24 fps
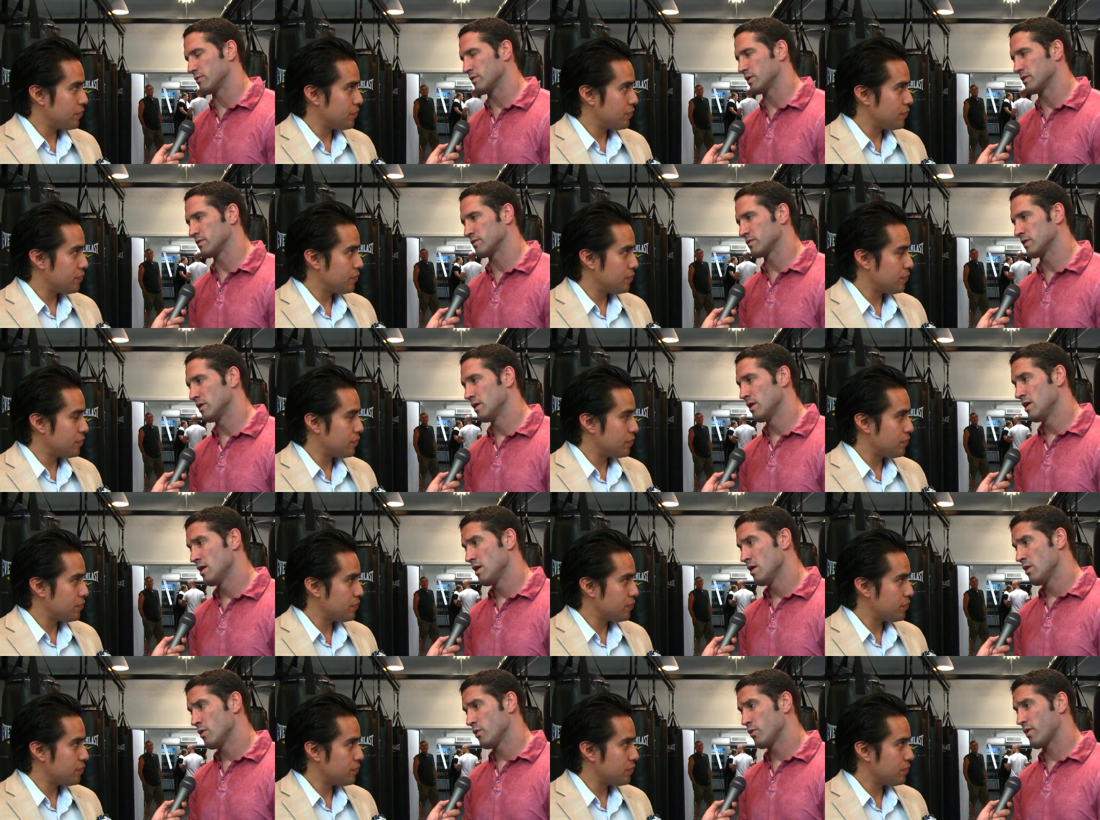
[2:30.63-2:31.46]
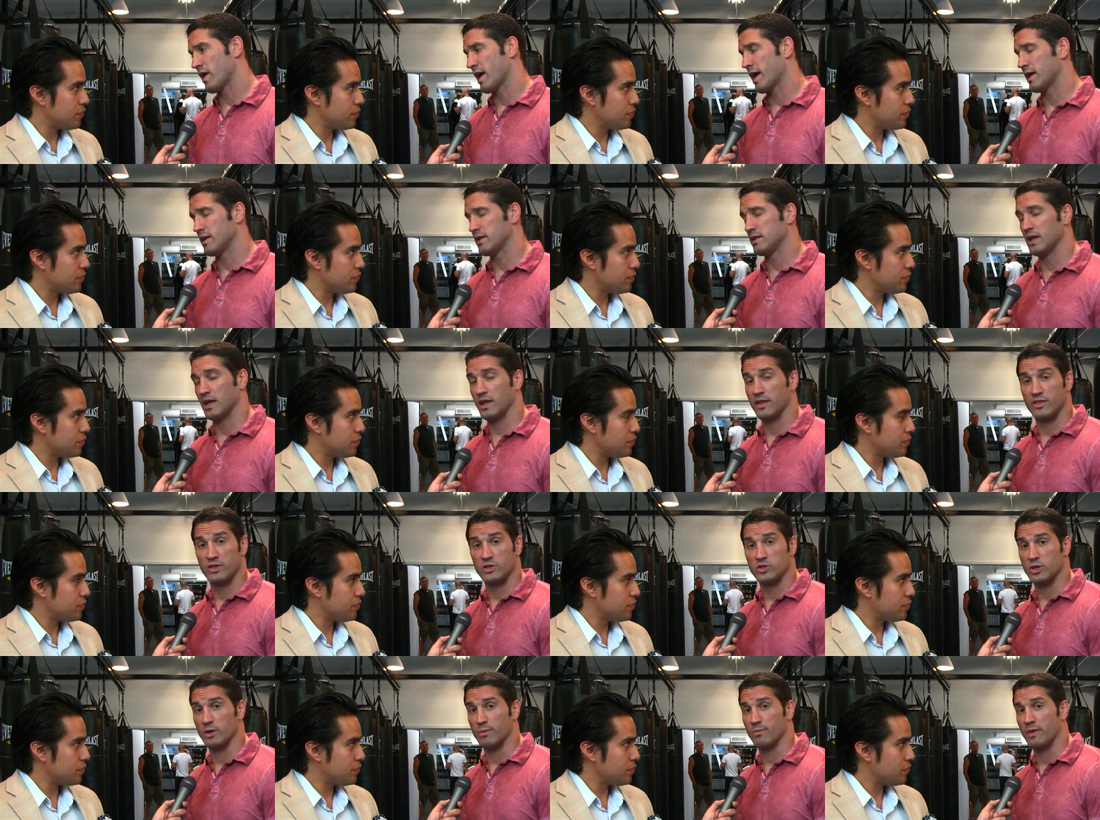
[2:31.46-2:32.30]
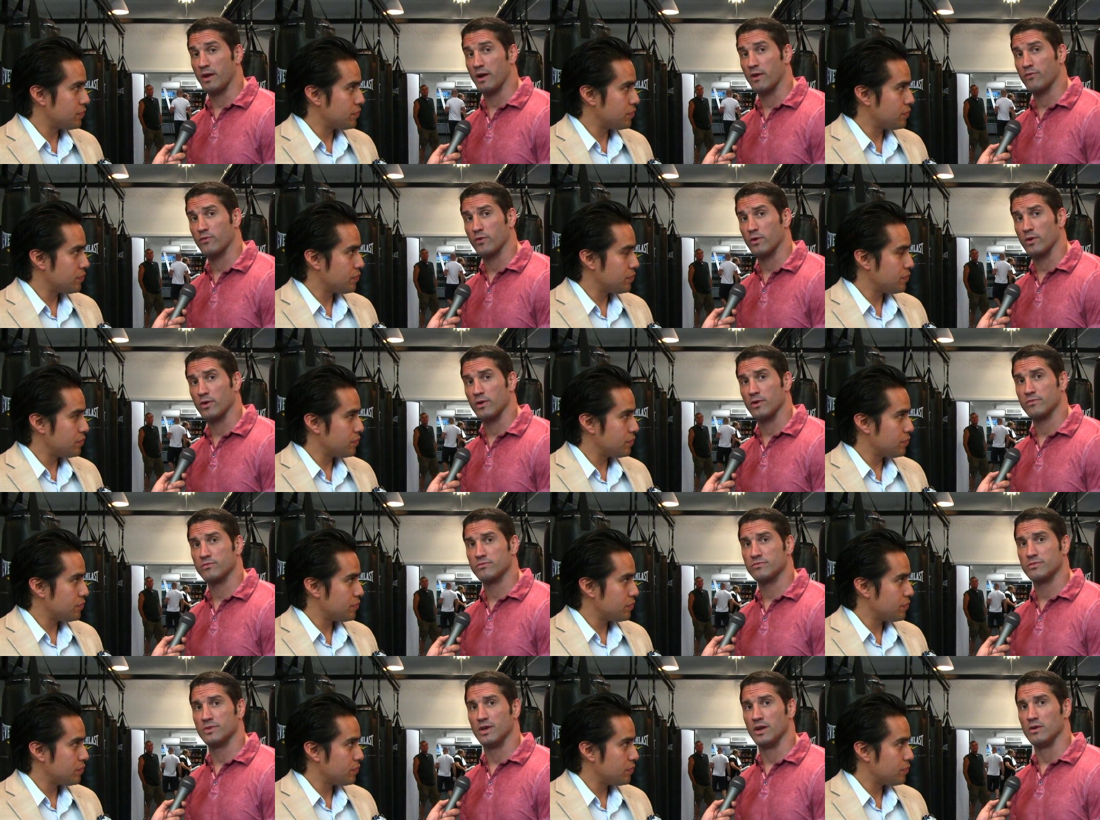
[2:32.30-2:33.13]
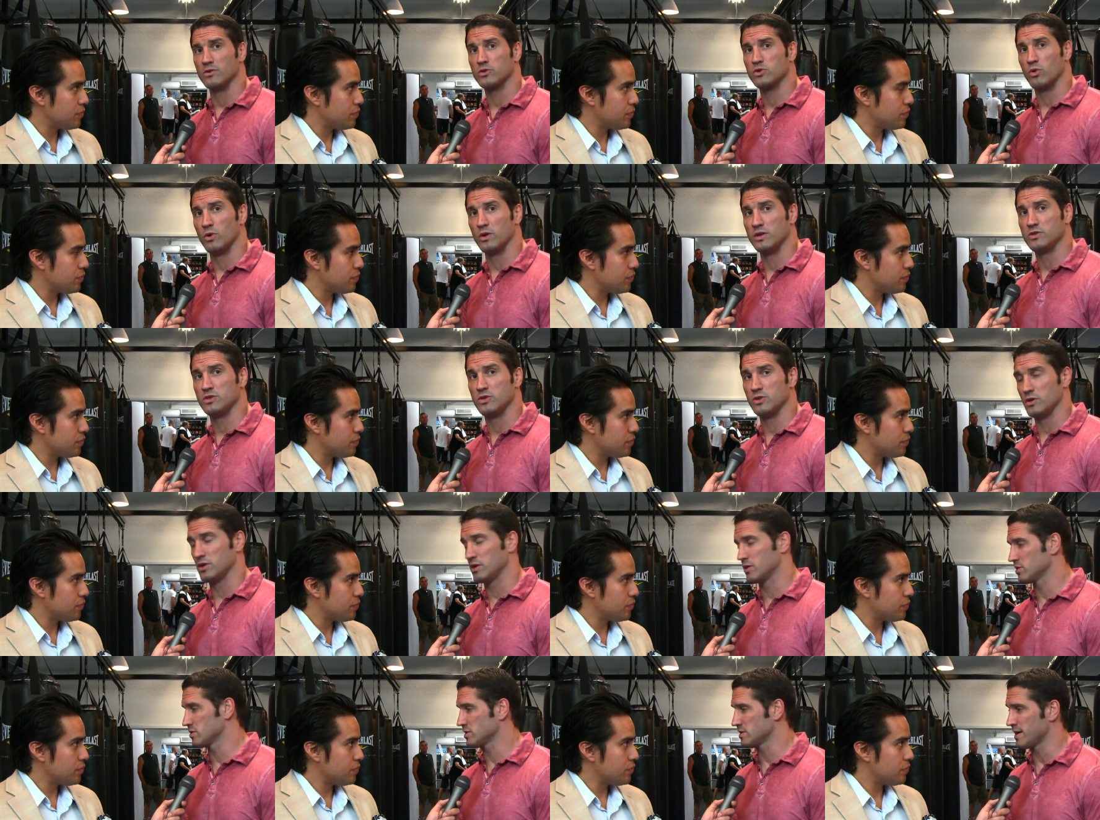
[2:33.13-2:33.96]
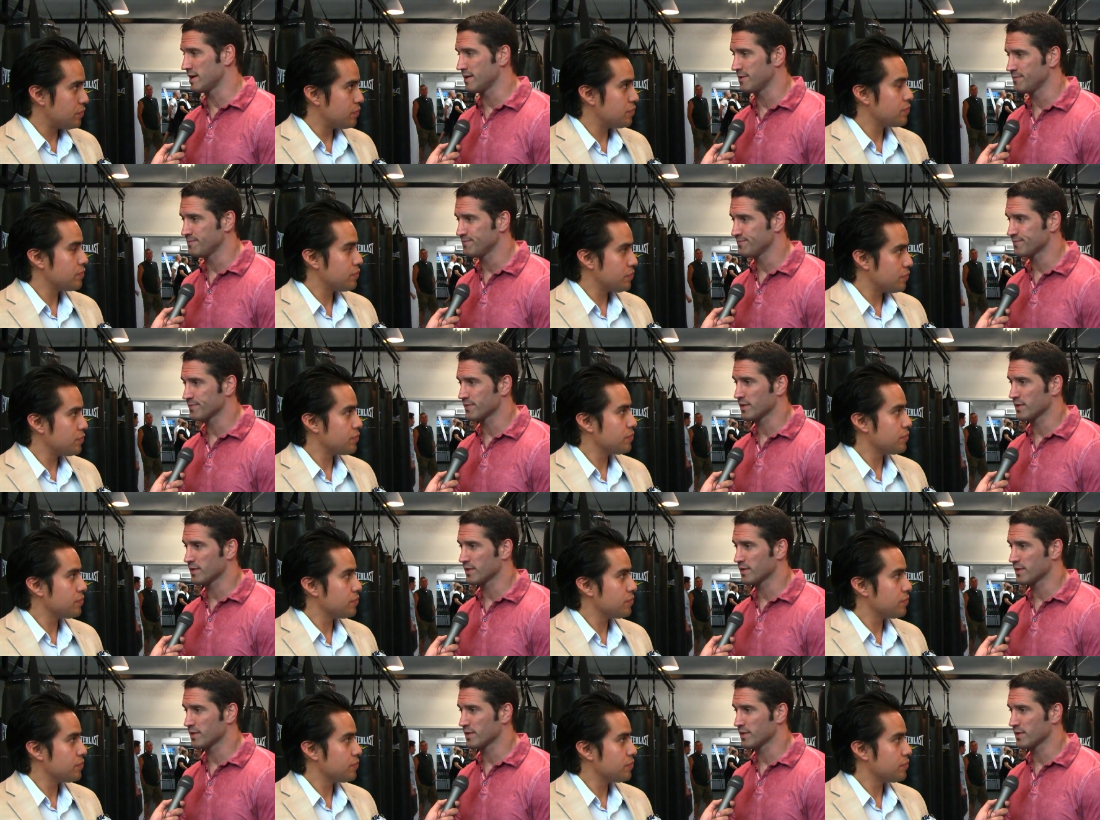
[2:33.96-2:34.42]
Speaker 1: We've we've had the, the gym there for, you know, twenty-two years now,